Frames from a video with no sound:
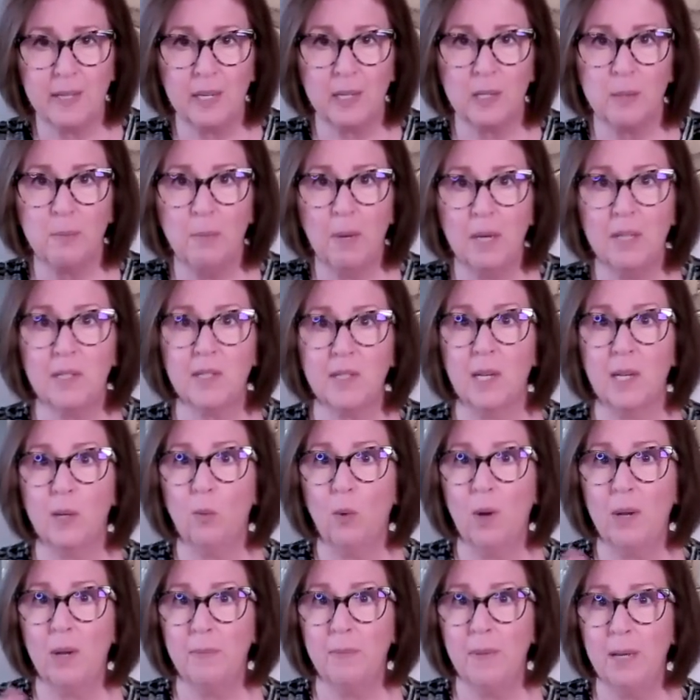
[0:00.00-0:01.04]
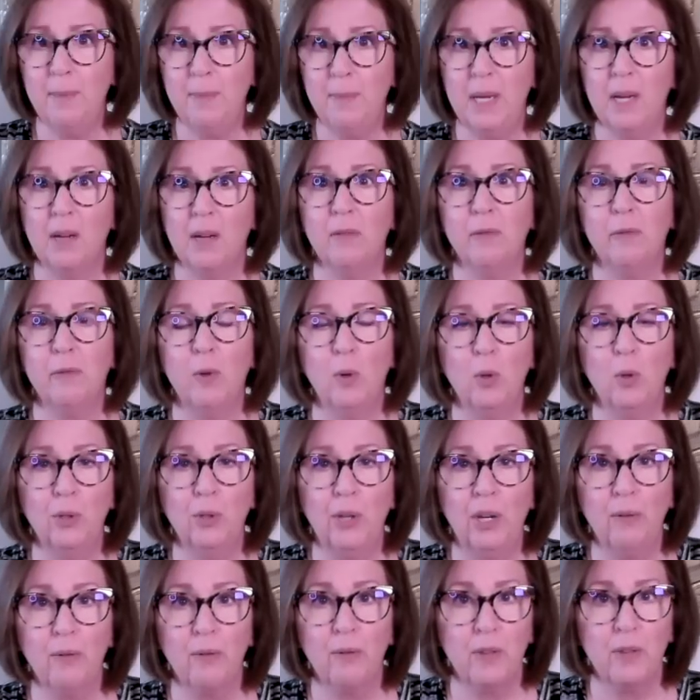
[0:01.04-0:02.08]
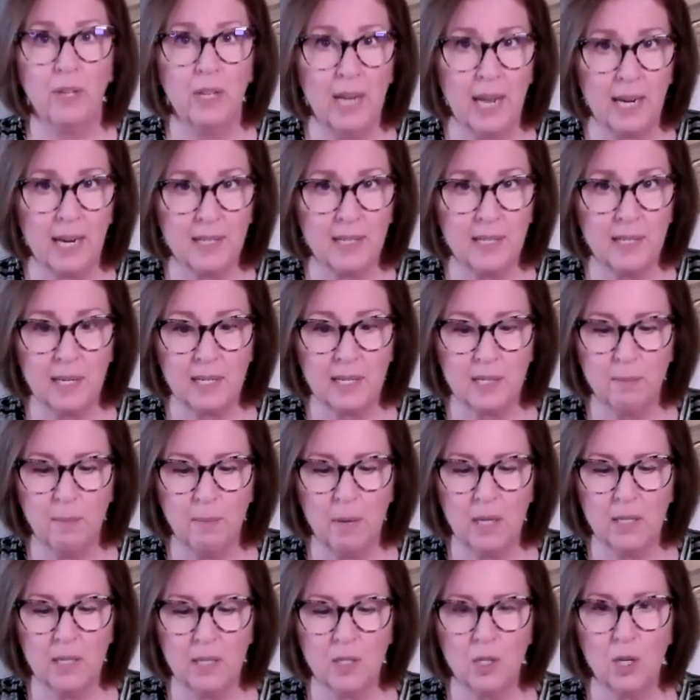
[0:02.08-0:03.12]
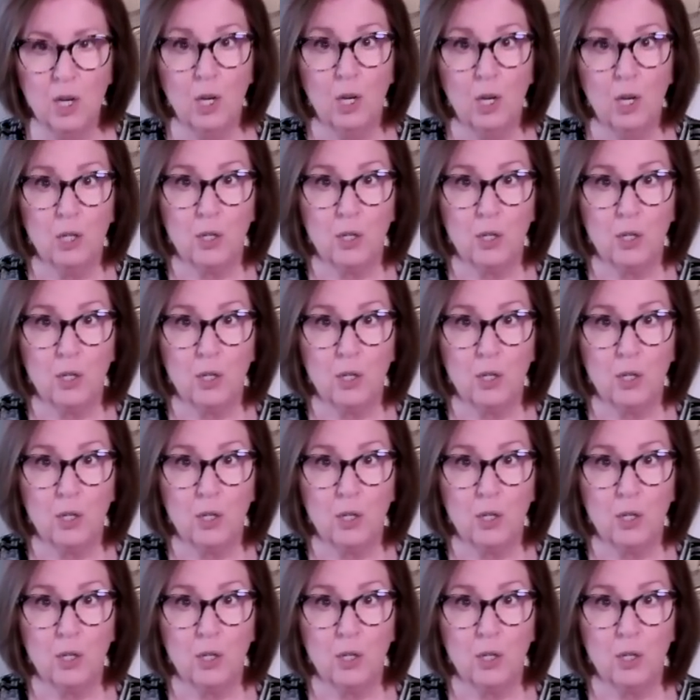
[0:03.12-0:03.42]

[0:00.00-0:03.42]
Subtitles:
6 months and what may be unfolding for the next 6 months.